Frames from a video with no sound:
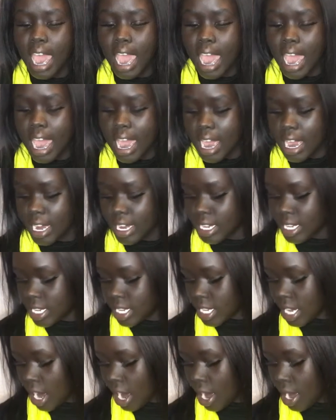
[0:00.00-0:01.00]

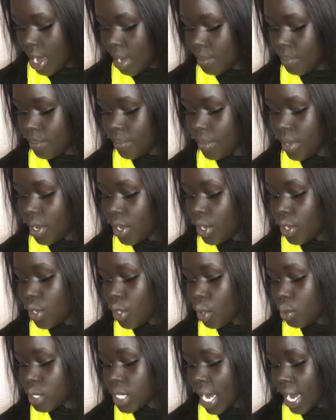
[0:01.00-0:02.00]
and
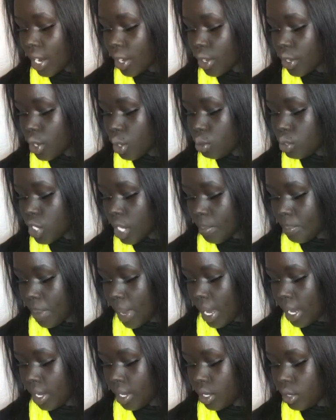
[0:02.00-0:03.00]
no tiger, no
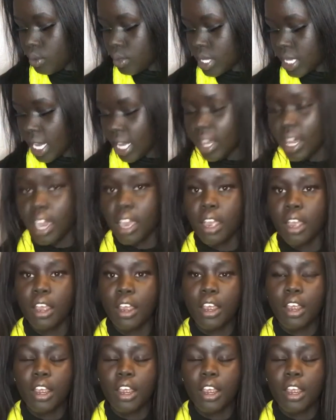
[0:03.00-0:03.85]
jumping, you stay there.